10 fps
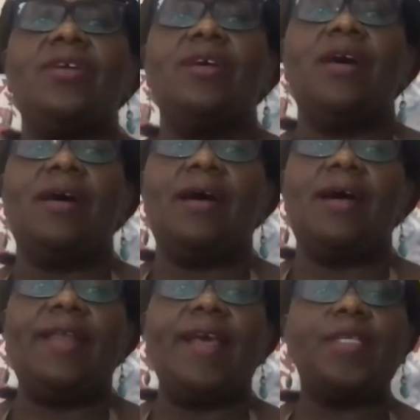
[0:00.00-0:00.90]

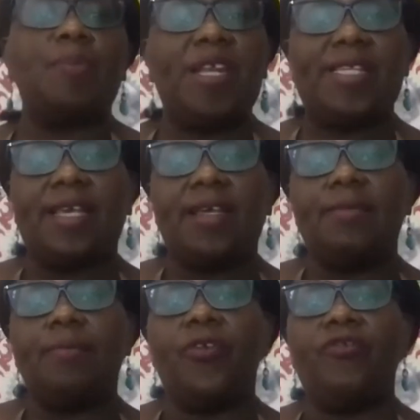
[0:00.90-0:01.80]
an
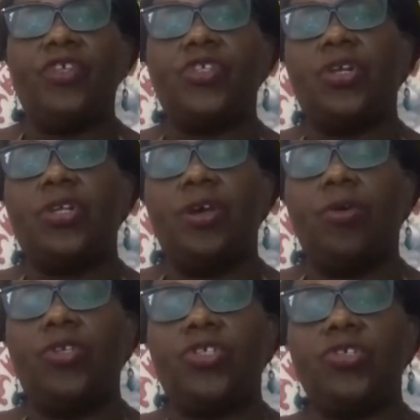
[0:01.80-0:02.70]
explicit provision in the
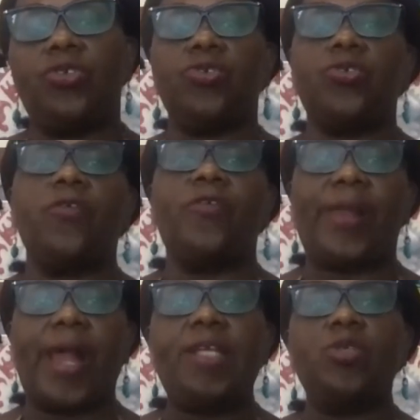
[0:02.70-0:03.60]
constitution of
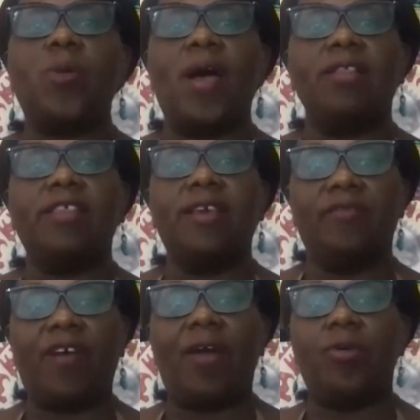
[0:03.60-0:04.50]
a right to a healthy
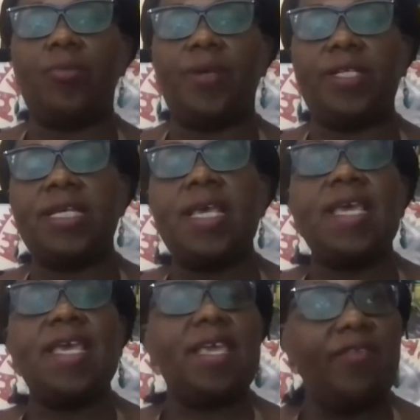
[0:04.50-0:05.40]
environment,
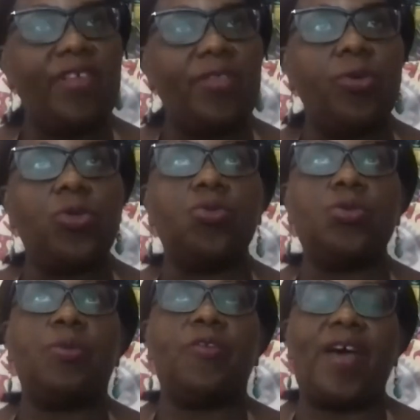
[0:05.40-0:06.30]
even though it was
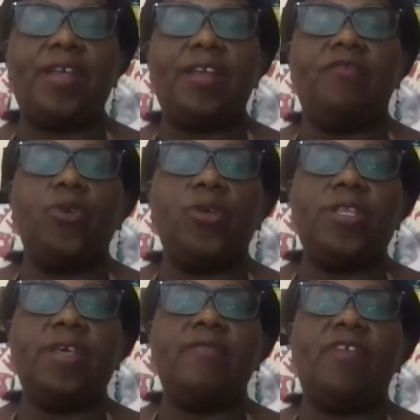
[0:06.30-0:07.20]
provided for in
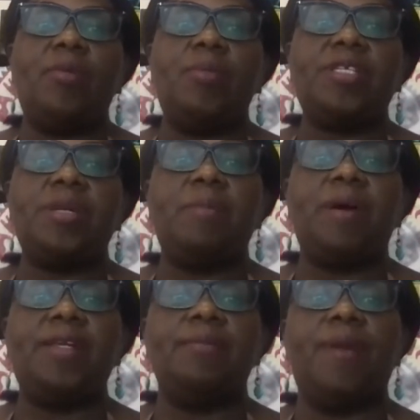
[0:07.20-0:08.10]
the Environment
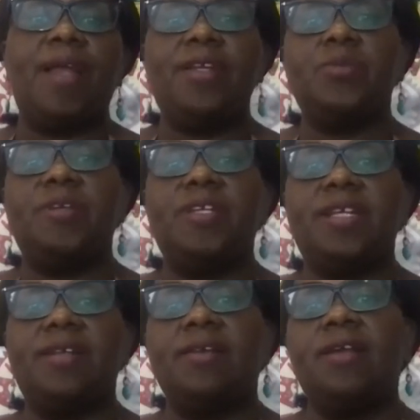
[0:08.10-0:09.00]
and Management
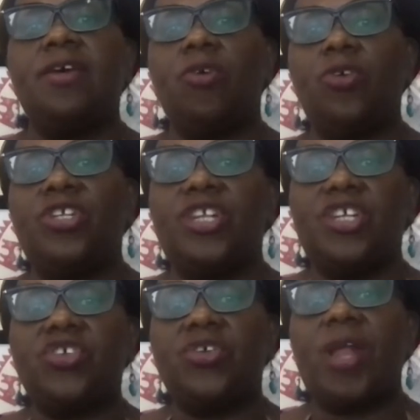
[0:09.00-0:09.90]
and
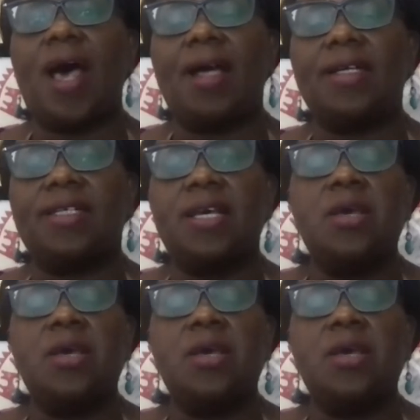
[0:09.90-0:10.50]
Coordination Act.